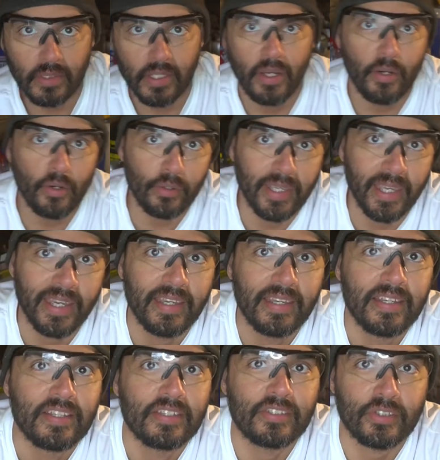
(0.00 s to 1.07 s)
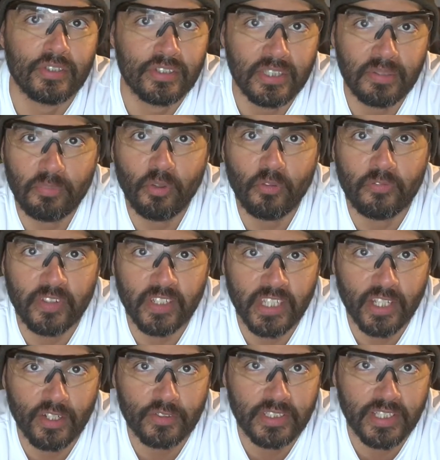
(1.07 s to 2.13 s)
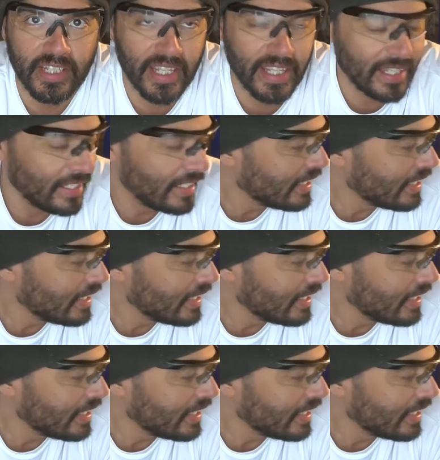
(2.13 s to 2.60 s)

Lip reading: Okay, so simple video today,